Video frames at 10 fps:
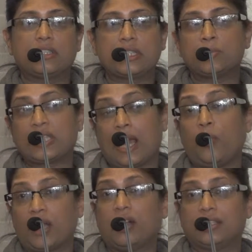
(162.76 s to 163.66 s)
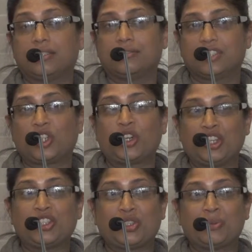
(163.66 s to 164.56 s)
this was how I got
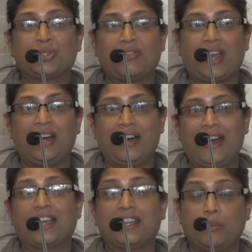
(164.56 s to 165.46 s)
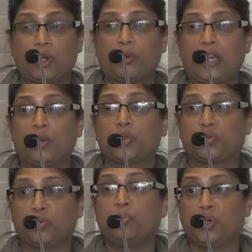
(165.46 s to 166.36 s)
started in terms of academic writing, was
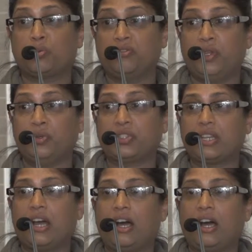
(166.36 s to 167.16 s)
through book reviews.